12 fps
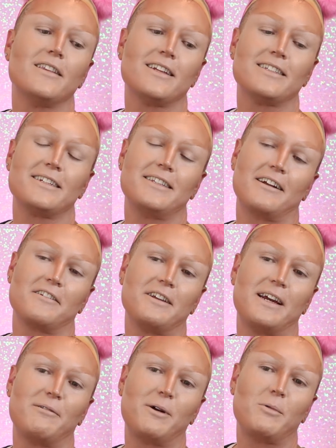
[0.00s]
That's
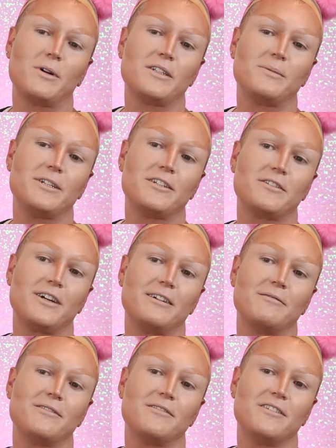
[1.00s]
exactly how I want to be
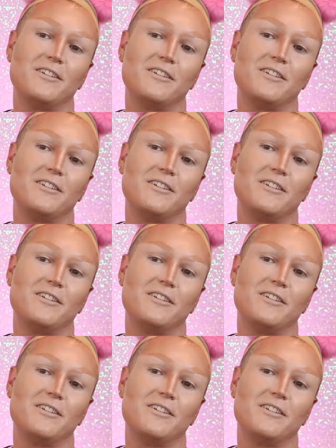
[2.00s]
described.